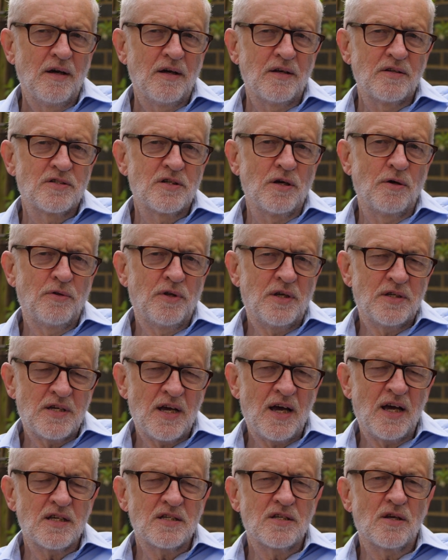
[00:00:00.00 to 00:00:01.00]
And so this
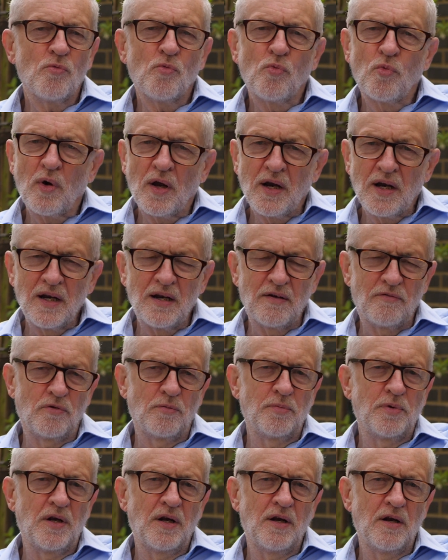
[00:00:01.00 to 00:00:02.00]
has at one
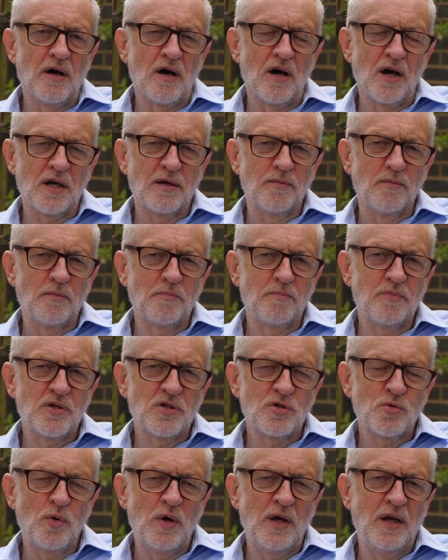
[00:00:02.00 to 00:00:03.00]
level been an argument
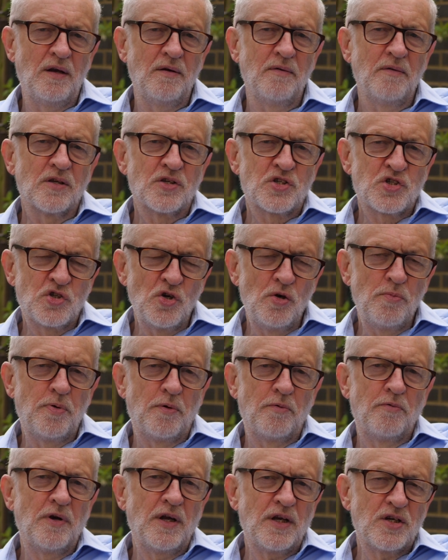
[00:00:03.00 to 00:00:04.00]
between the
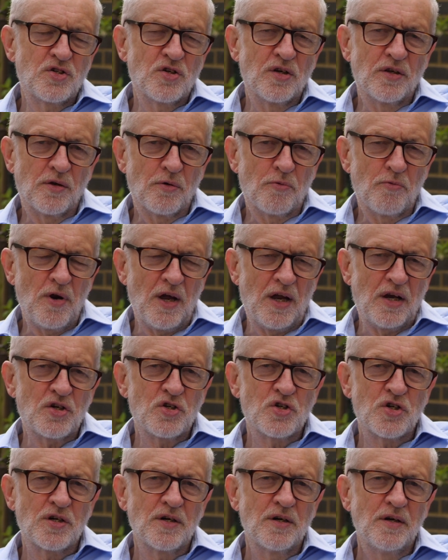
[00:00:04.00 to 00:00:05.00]
super rich and the
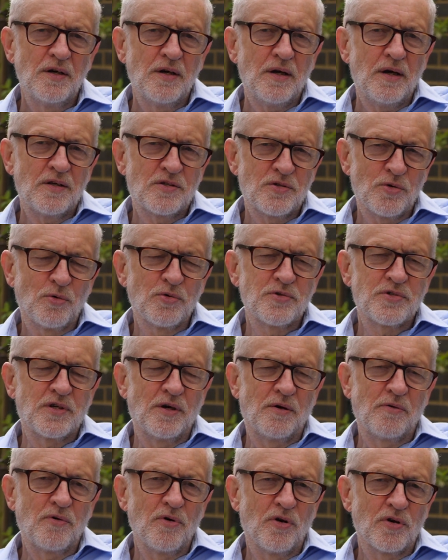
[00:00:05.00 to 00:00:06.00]
rich. It's
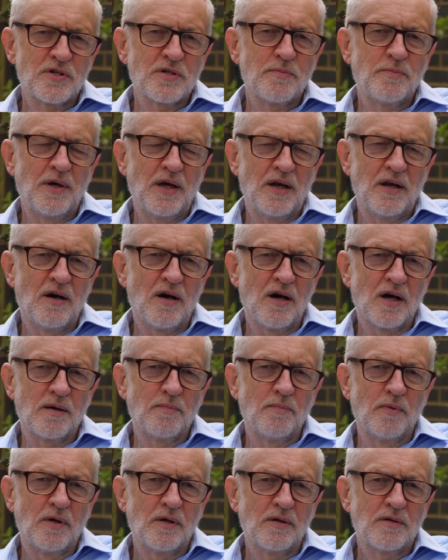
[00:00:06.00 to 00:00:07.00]
also got to be an
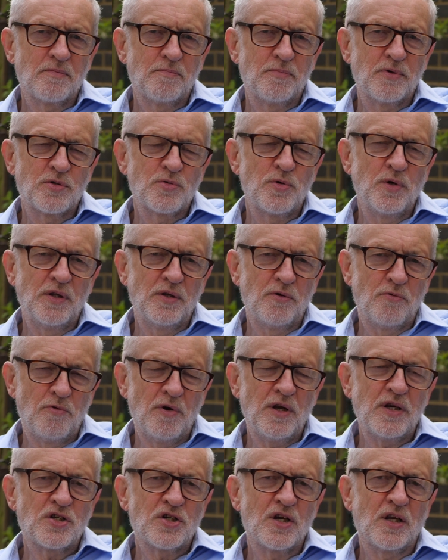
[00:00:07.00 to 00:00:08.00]
argument between the
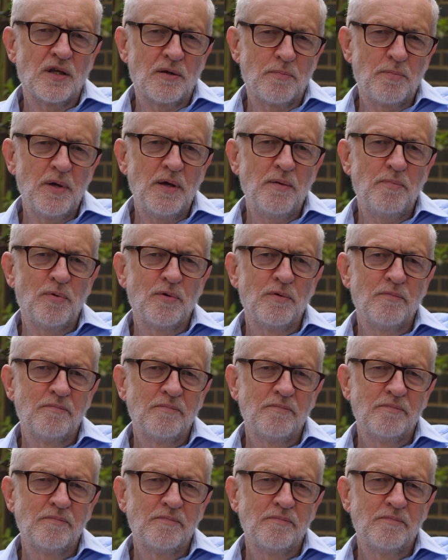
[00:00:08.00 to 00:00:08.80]
rich and the people.